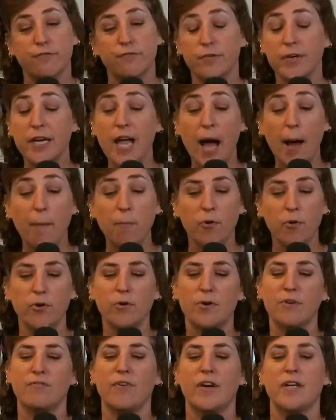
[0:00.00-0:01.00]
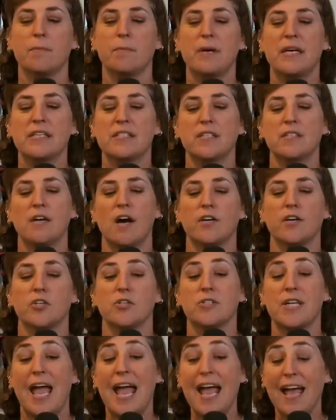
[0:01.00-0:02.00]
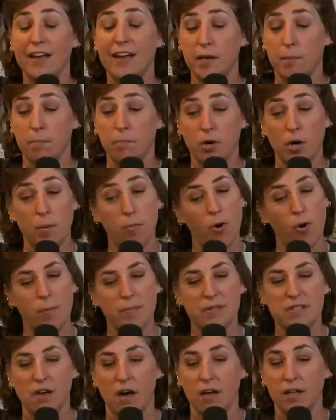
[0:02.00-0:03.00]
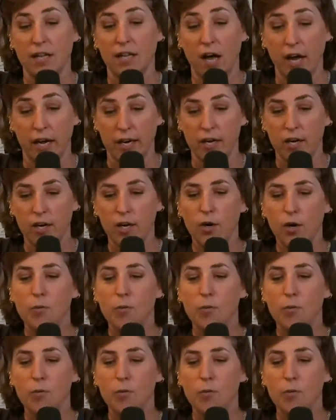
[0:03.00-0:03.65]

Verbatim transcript: a free app where you can find amazing doctors and book appointments online.